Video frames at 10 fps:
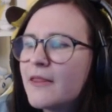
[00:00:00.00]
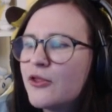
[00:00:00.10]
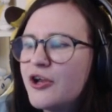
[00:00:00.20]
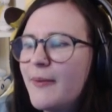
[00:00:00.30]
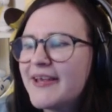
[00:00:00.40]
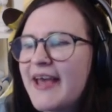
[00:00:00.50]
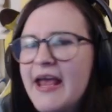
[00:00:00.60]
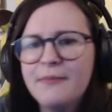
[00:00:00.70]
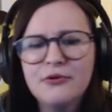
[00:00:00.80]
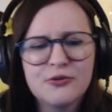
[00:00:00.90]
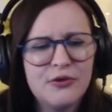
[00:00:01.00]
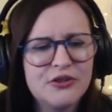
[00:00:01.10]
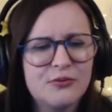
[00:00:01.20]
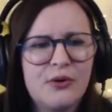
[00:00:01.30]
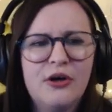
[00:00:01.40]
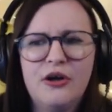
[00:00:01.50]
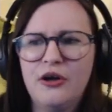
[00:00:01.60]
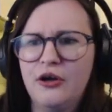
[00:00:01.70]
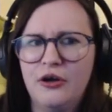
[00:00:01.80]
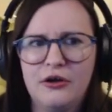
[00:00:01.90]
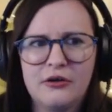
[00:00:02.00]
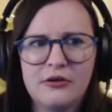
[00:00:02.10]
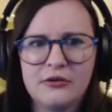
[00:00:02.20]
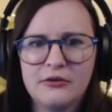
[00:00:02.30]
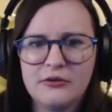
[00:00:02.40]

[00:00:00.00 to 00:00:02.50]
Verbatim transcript: None of my cables want to work.